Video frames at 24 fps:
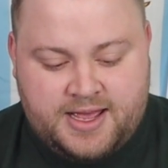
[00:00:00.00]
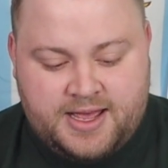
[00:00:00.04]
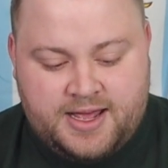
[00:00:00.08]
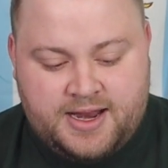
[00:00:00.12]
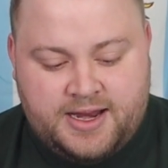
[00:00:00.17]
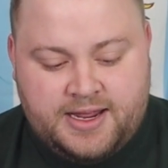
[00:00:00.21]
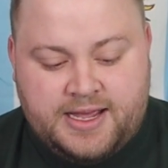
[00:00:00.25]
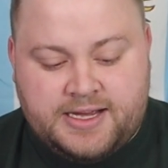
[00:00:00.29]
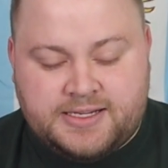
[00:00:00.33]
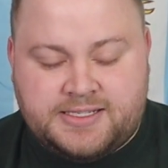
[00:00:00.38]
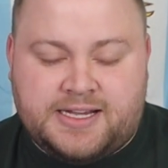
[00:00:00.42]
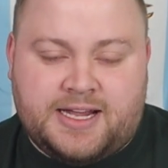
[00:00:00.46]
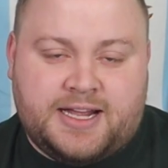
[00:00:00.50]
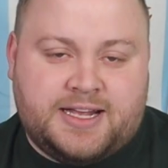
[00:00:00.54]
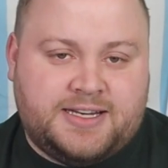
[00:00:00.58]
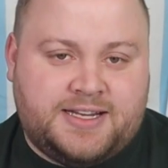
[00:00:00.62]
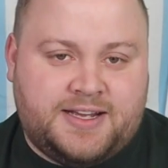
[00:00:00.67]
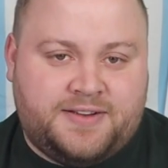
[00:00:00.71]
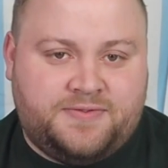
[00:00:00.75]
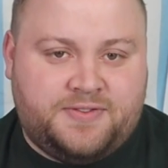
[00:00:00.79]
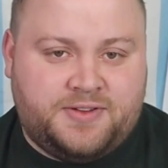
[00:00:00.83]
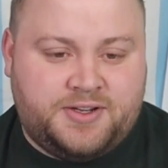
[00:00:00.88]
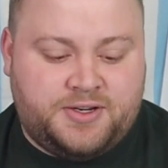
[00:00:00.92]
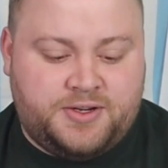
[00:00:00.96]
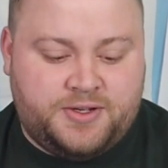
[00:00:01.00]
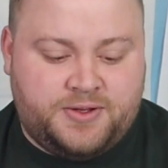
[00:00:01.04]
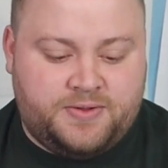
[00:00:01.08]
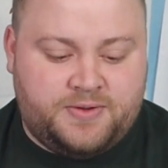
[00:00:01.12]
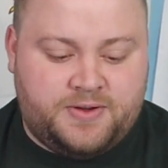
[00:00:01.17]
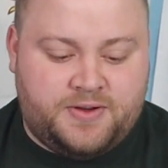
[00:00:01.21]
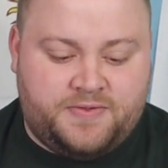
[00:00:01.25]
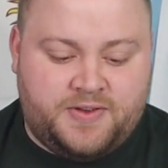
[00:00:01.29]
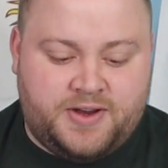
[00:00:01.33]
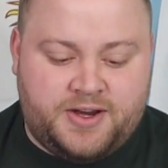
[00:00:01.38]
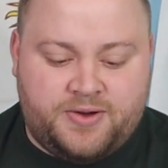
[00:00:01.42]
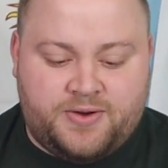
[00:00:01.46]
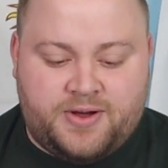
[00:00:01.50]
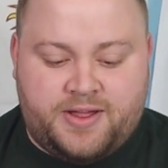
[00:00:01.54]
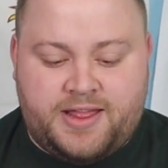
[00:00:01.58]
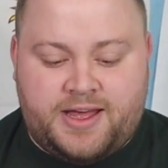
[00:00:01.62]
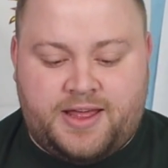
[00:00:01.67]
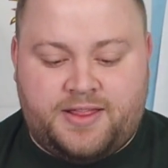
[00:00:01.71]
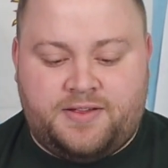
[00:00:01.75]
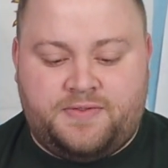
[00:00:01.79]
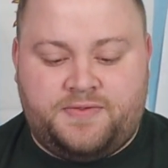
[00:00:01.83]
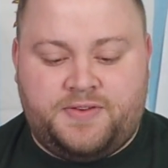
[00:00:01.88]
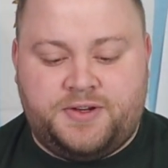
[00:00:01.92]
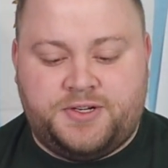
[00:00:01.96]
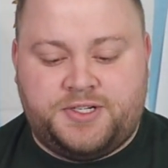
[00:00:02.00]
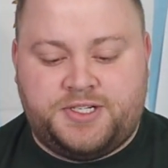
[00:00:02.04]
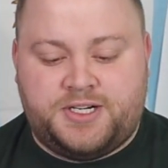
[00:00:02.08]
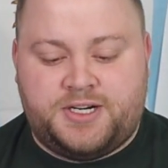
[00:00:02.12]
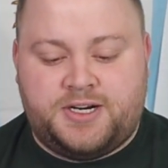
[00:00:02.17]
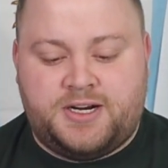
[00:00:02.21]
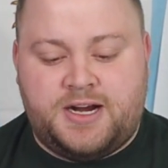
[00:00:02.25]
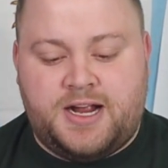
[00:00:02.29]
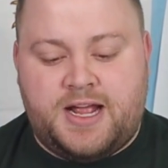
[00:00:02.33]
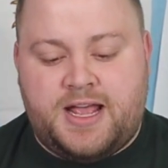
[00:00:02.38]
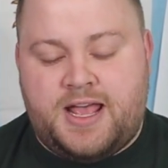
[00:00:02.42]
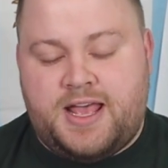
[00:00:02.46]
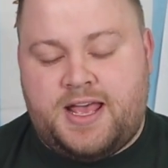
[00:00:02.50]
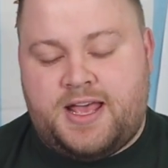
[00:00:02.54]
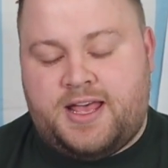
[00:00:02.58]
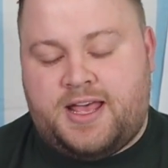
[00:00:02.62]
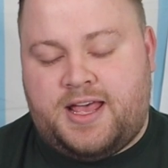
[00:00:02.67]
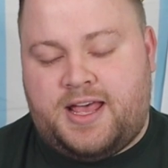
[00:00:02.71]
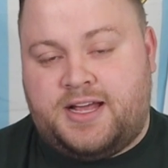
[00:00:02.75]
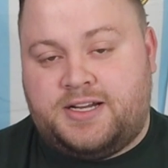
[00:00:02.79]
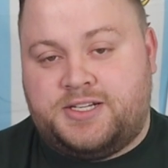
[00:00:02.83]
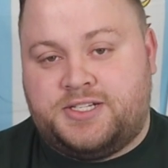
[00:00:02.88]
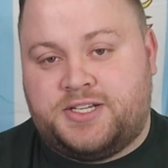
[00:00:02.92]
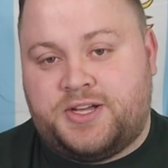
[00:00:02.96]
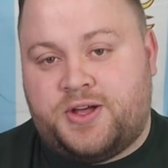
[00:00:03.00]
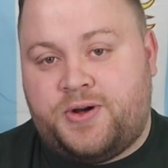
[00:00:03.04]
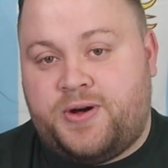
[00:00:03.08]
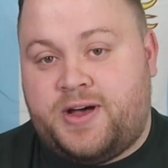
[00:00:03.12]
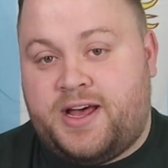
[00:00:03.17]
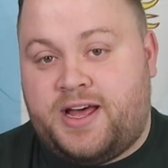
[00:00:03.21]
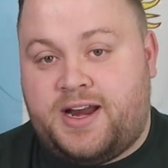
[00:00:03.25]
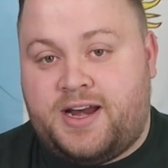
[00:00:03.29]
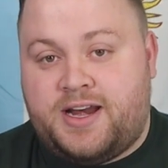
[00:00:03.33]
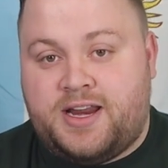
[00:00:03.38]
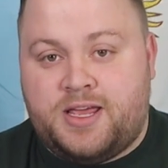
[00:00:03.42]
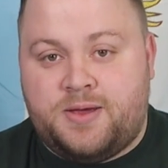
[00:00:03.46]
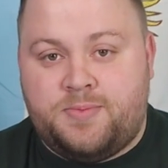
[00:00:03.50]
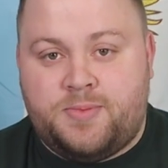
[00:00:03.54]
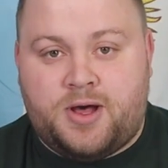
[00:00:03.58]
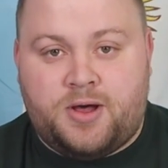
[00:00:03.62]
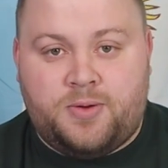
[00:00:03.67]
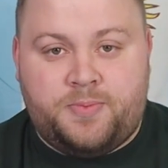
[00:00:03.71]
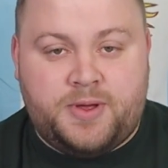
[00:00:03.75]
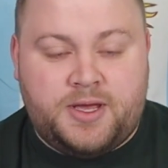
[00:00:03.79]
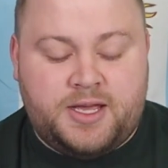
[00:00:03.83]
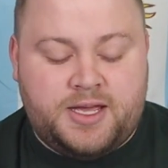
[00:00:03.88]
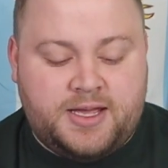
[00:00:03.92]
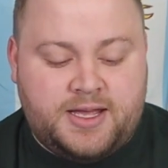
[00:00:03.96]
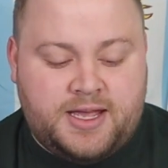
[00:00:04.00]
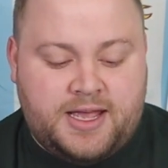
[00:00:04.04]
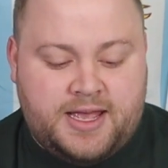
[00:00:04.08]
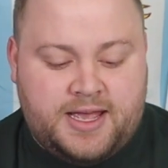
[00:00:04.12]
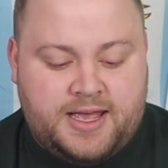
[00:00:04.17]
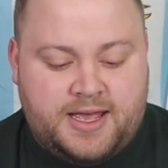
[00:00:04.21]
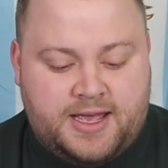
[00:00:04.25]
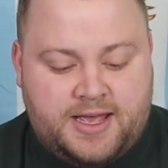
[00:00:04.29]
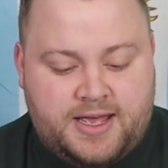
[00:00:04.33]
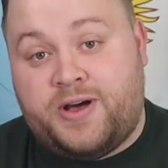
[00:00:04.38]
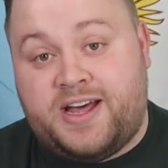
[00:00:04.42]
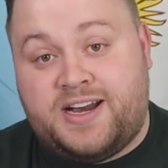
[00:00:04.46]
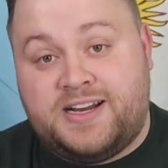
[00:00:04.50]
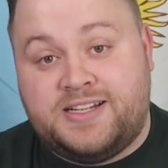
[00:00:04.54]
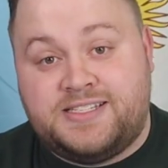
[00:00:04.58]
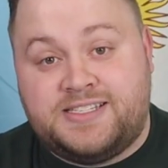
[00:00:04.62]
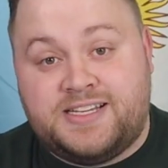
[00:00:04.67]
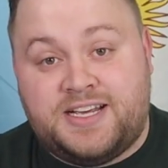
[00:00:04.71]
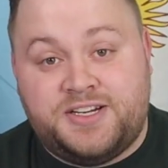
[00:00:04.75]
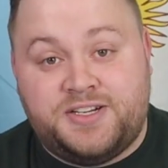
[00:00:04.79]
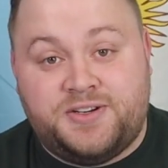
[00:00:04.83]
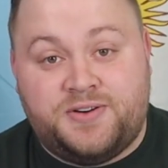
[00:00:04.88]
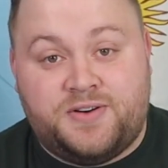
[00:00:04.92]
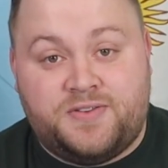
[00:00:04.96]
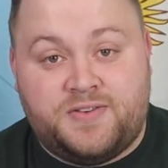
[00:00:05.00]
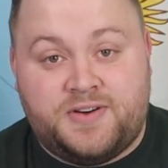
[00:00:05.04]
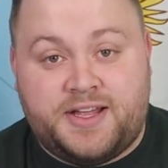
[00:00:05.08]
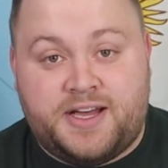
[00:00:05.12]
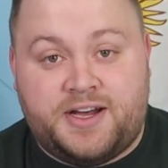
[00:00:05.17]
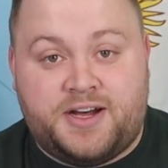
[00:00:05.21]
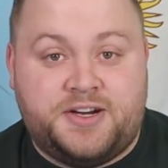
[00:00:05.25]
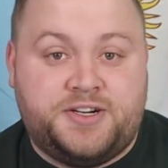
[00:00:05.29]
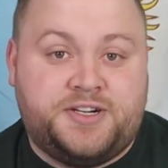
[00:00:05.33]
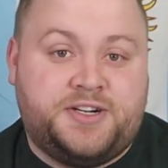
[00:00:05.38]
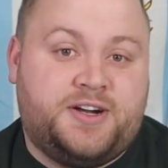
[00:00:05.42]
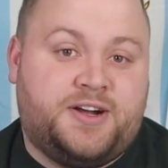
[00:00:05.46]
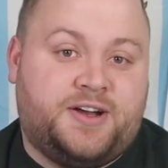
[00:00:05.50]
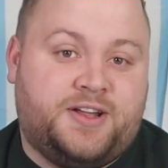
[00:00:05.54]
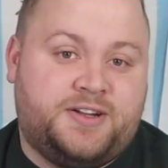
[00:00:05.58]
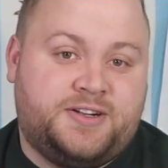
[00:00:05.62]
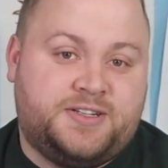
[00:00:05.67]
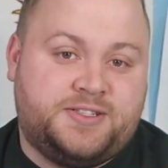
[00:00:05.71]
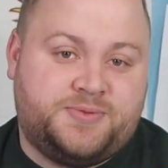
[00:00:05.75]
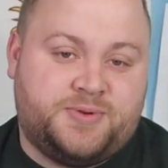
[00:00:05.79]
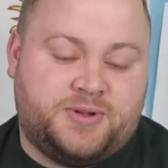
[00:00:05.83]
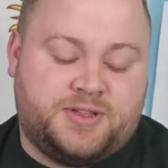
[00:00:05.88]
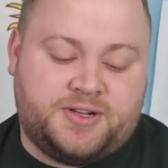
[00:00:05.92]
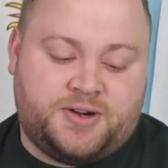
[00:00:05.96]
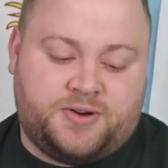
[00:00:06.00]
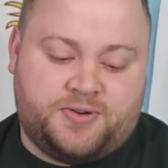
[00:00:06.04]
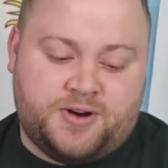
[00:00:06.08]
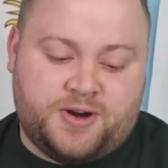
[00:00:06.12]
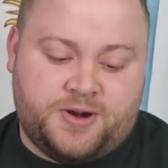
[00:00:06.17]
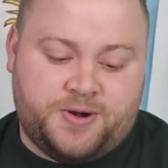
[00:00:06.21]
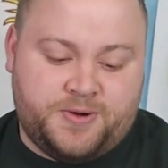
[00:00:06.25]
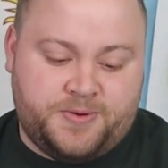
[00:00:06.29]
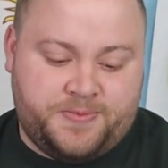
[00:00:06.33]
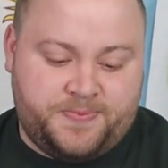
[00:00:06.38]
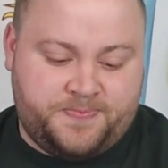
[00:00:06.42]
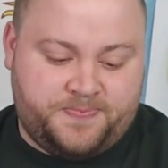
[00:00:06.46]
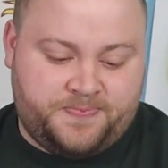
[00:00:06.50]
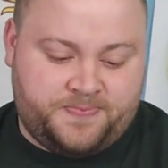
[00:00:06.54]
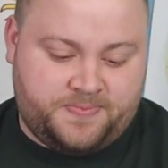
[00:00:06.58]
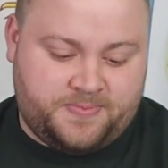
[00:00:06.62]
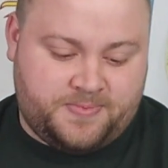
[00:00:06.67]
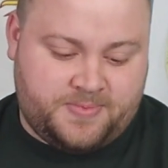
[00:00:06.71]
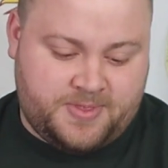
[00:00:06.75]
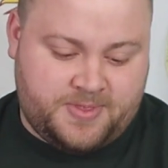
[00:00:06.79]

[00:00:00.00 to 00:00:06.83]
and yes, I can definitely do a video on that in the future and just go ahead and email me and I'll go ahead and send you over that $100 worth of CRO.